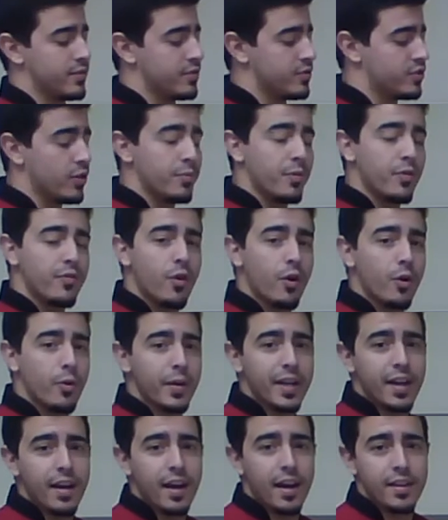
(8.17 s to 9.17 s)
So before
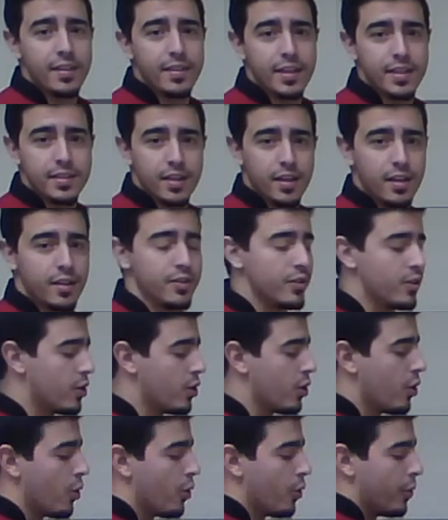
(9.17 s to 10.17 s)
we get anything done,
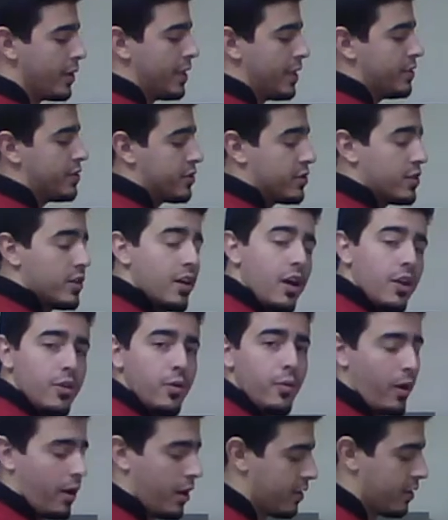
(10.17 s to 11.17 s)
we need to turn on the
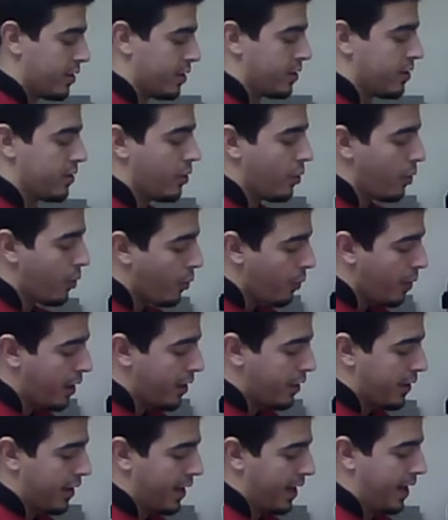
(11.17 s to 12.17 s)
water,
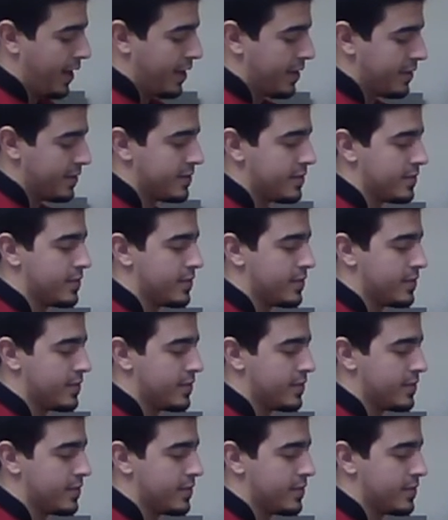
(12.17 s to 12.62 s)
wet our hands,